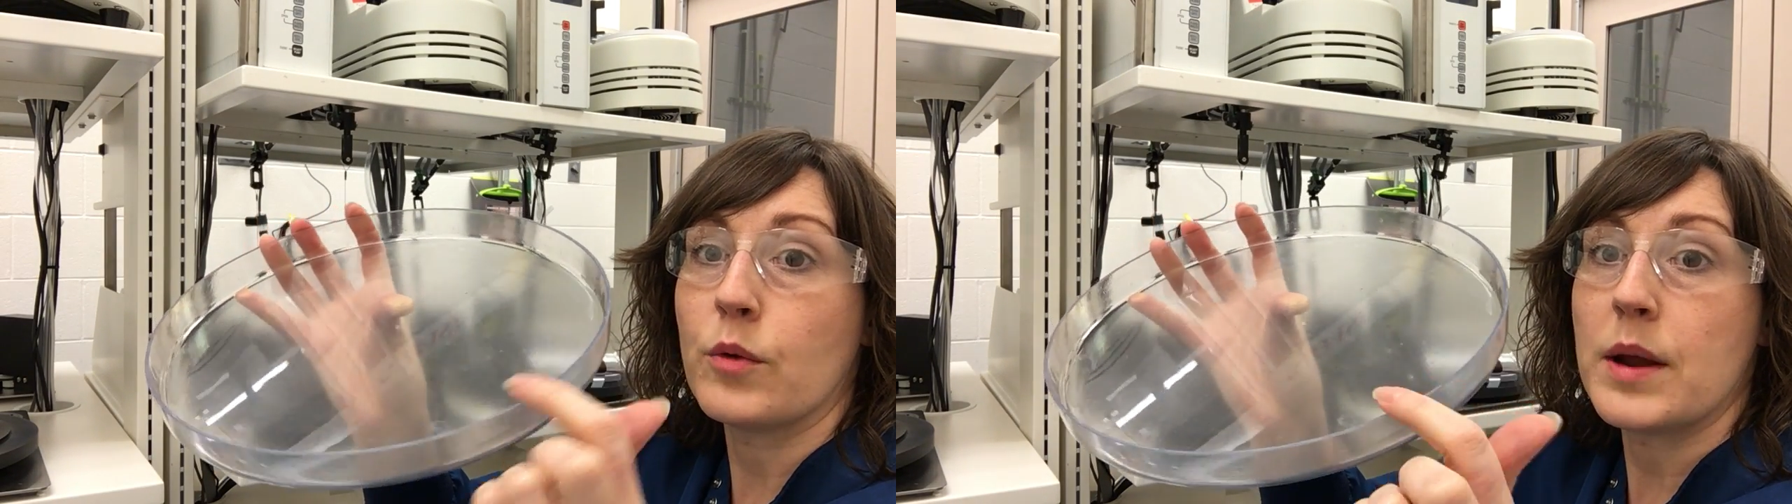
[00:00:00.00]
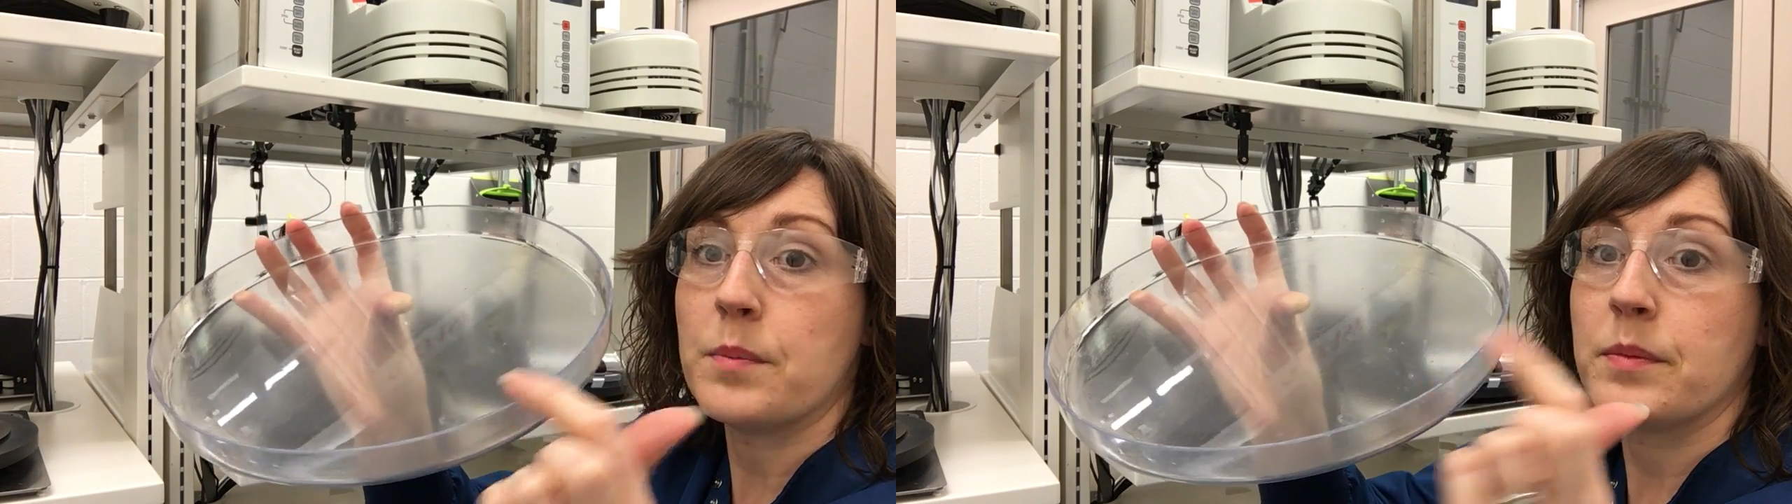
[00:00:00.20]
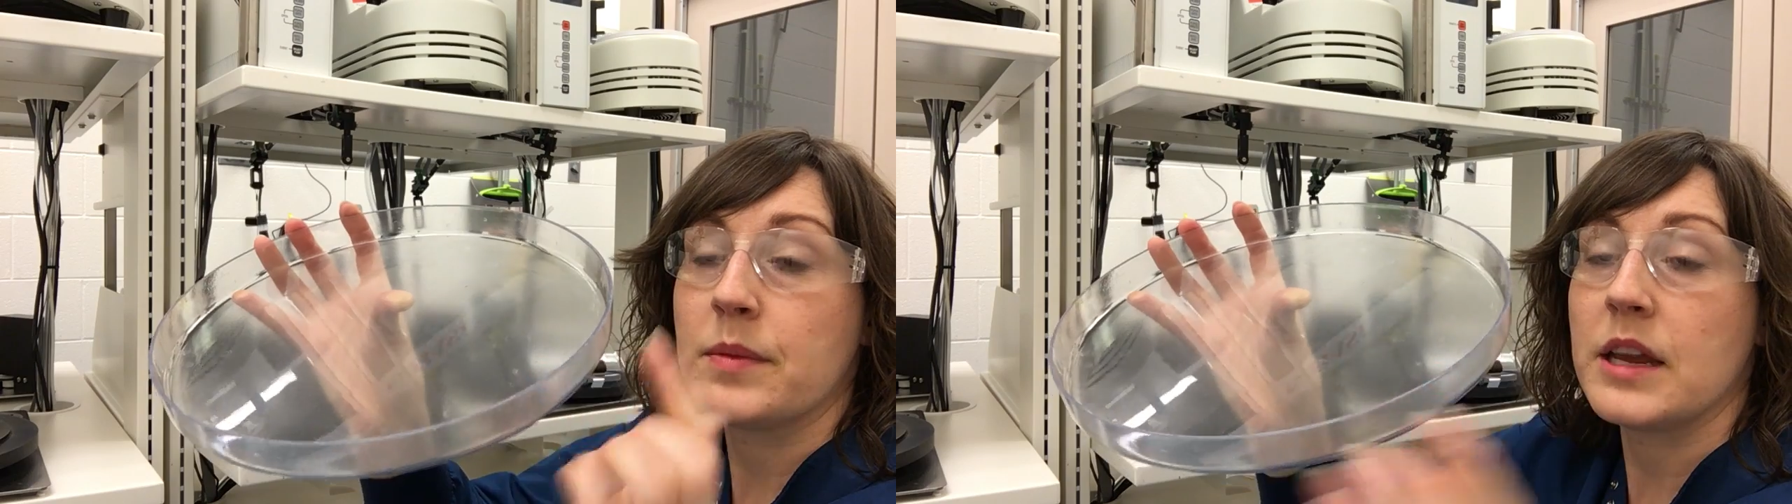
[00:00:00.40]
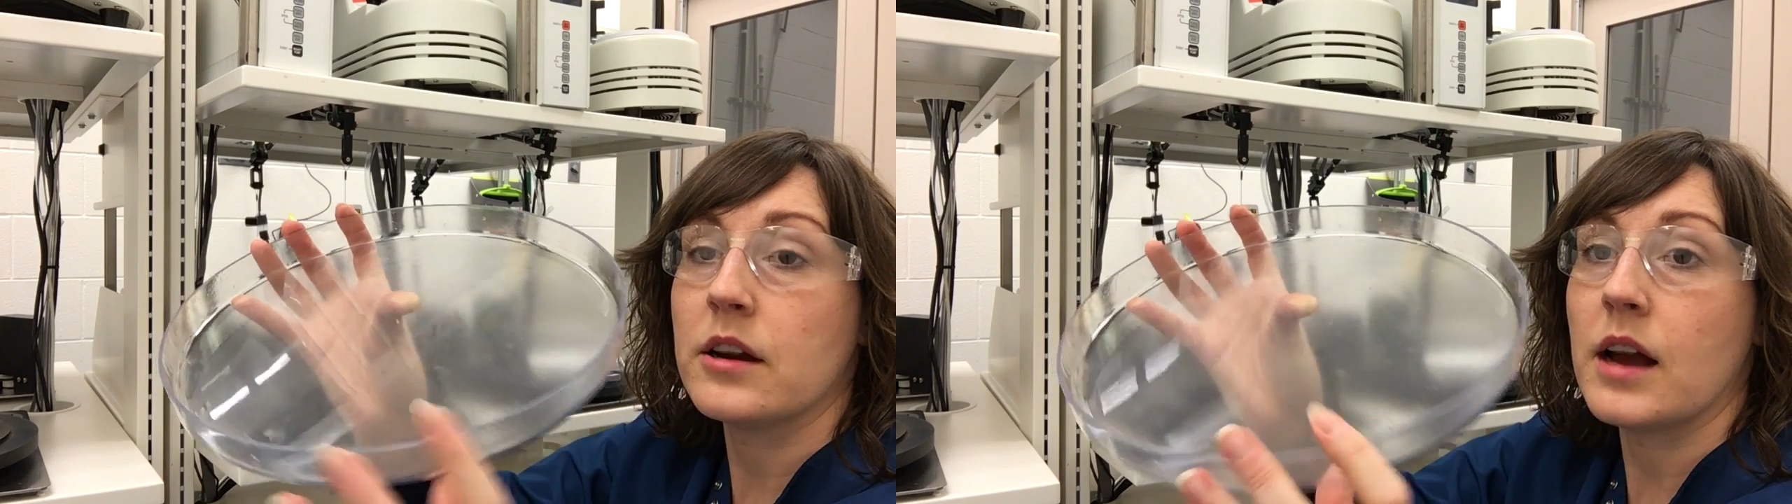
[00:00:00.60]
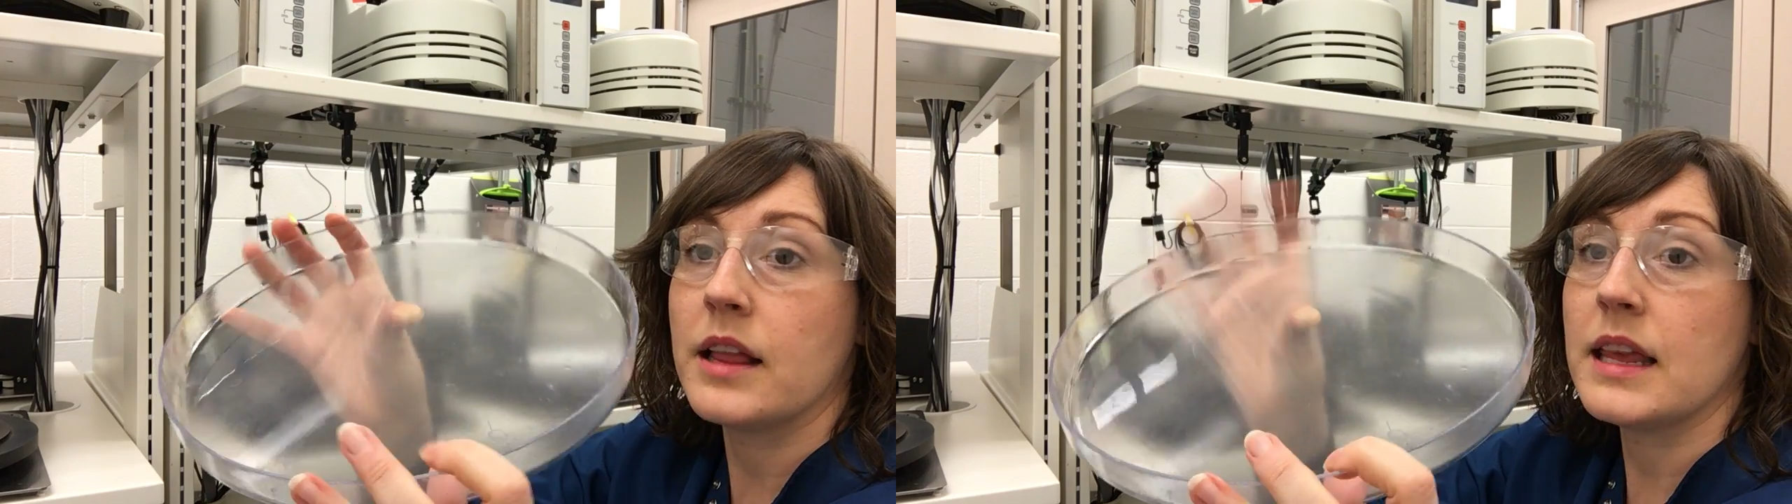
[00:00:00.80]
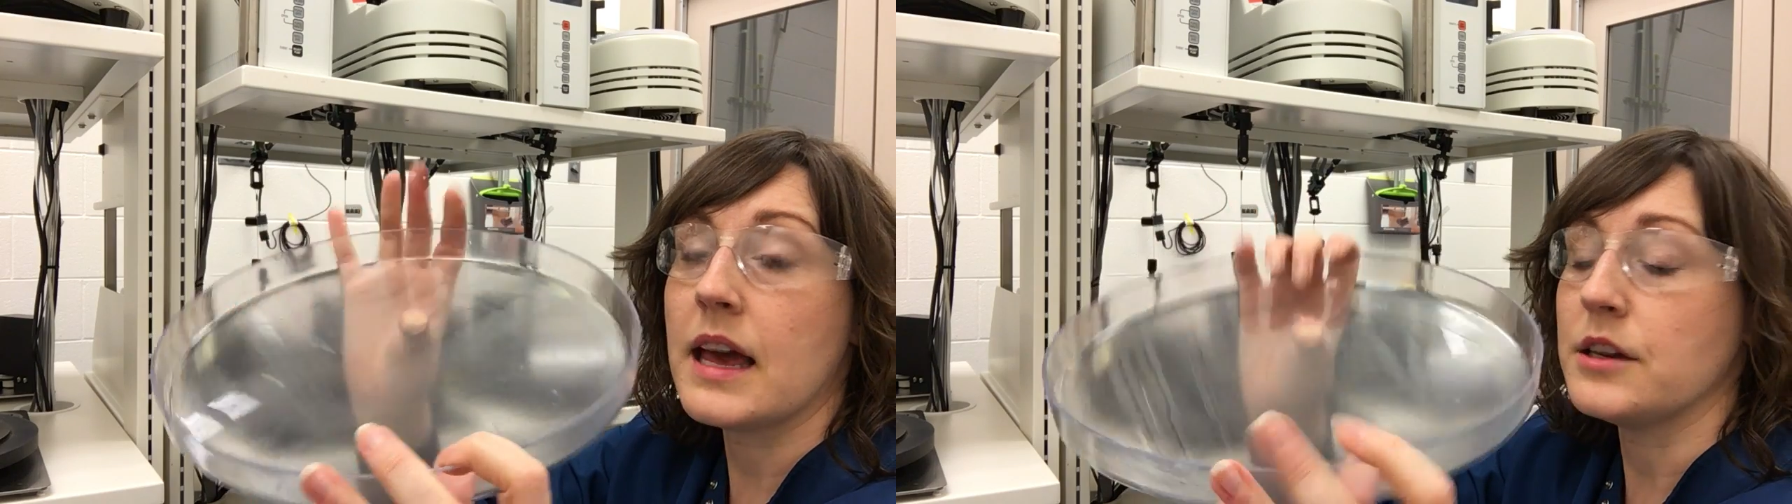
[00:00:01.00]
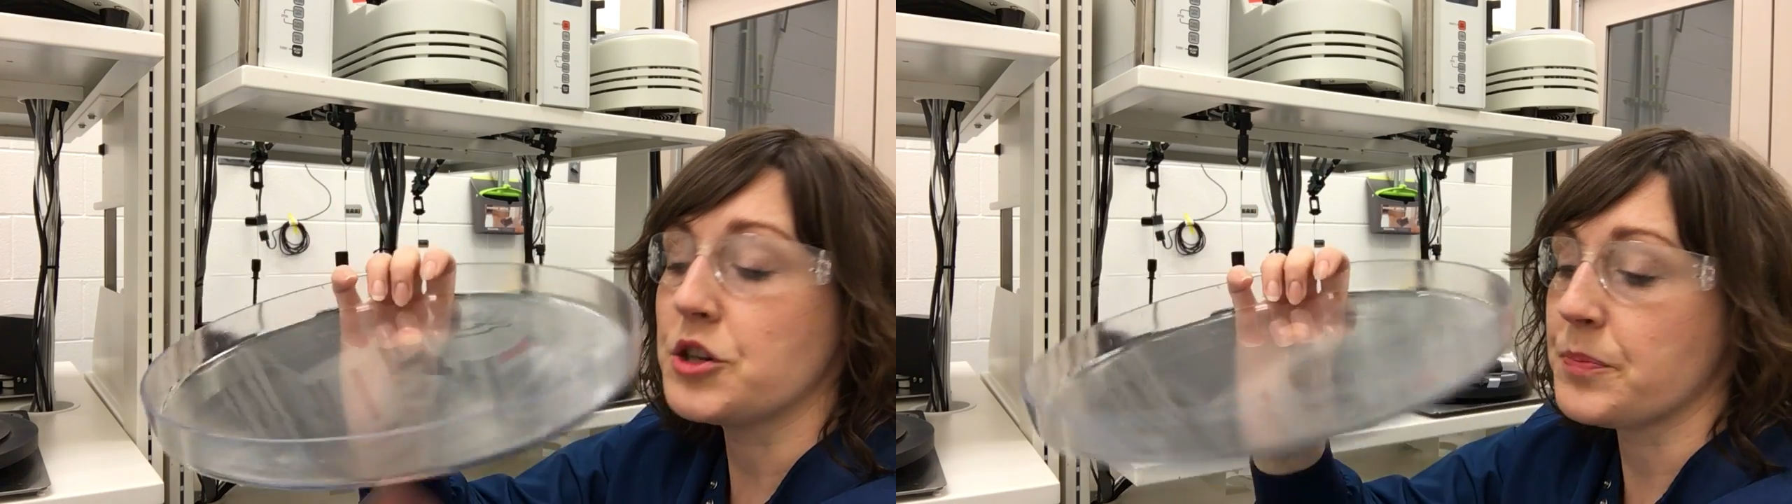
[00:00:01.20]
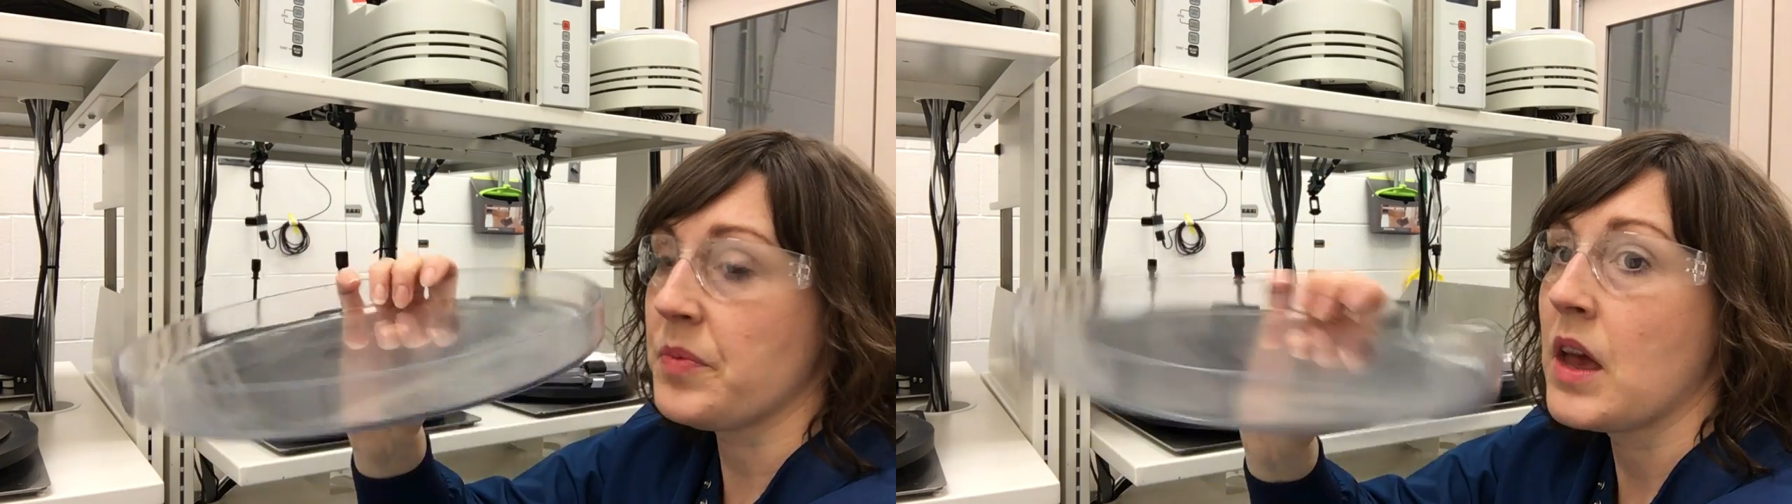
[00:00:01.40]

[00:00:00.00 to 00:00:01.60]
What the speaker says: rim here on the edge.